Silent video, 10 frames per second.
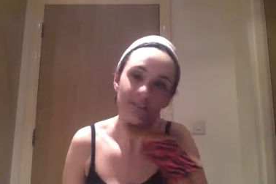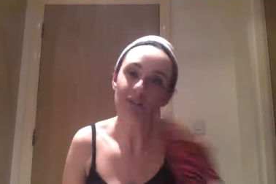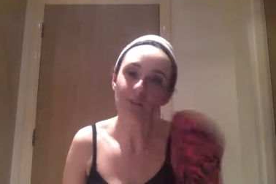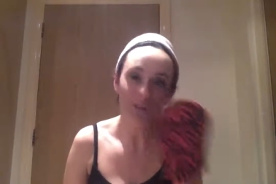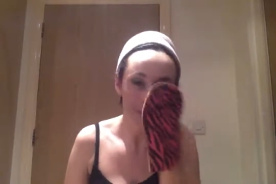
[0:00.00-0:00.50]
and
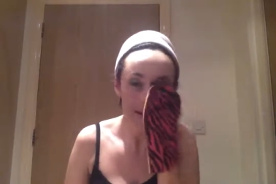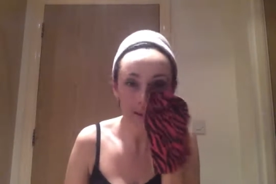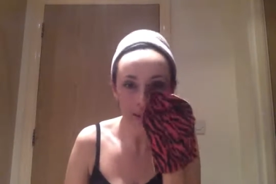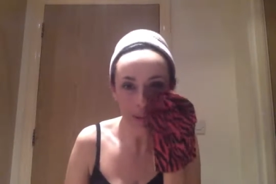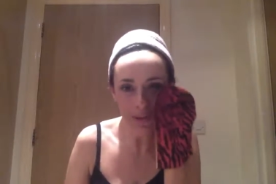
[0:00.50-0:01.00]
just want to make
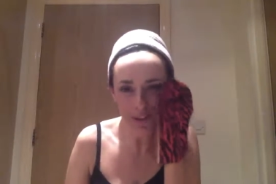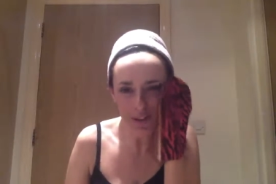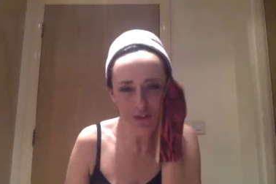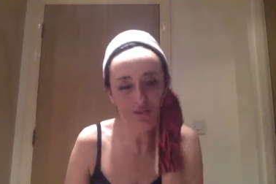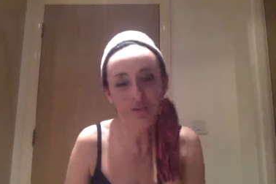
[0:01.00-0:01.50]
sure that
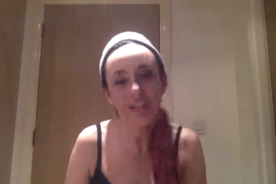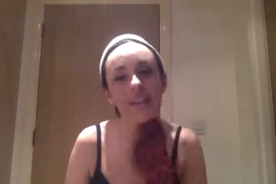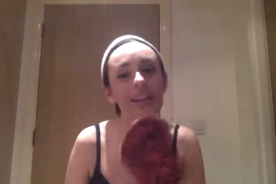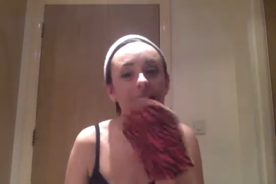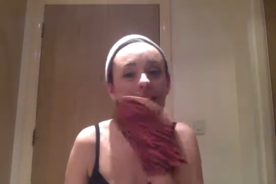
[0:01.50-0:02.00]
it's
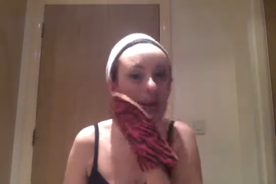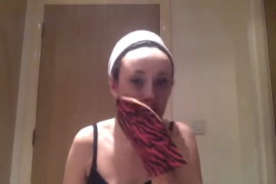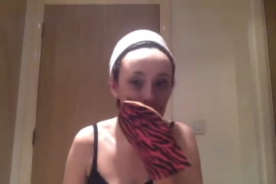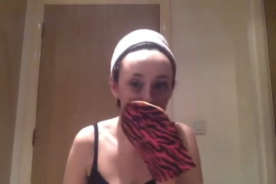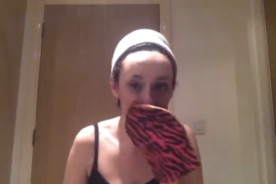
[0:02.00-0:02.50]
really
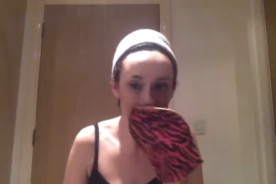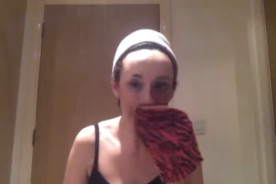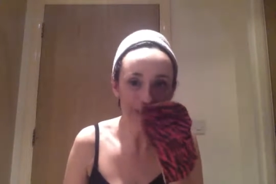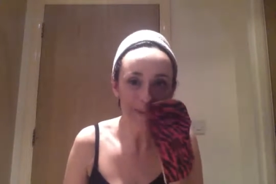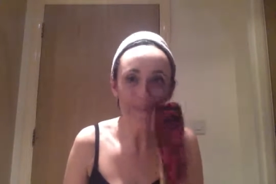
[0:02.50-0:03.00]
rubbed
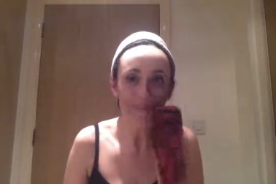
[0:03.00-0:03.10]
in.